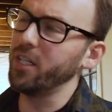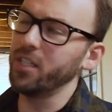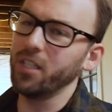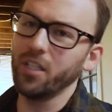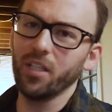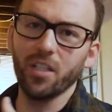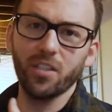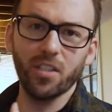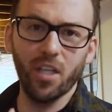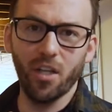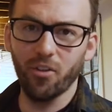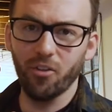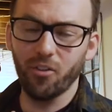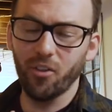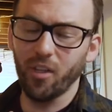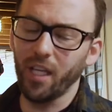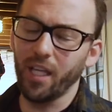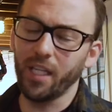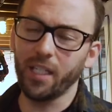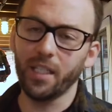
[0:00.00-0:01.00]
into this other
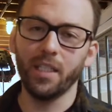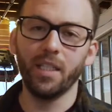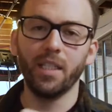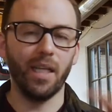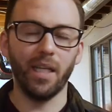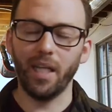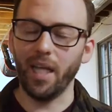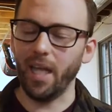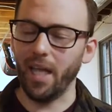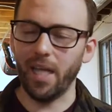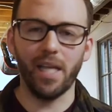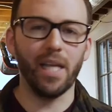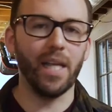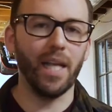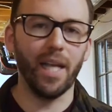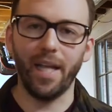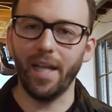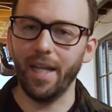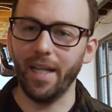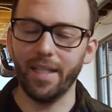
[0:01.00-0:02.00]
thing,
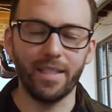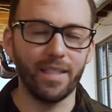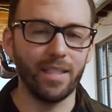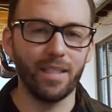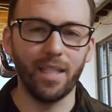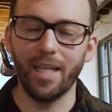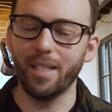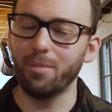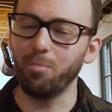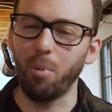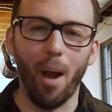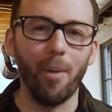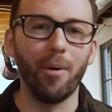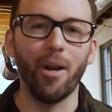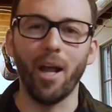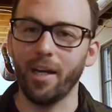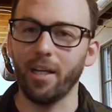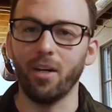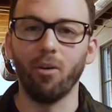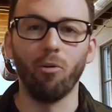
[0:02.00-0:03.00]
it's probably
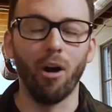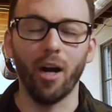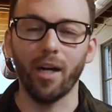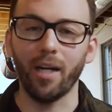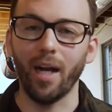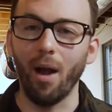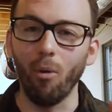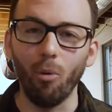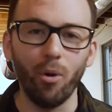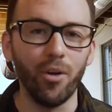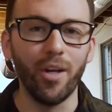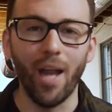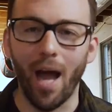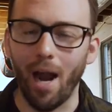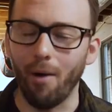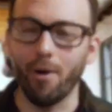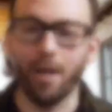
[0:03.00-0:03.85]
not gonna work. I would not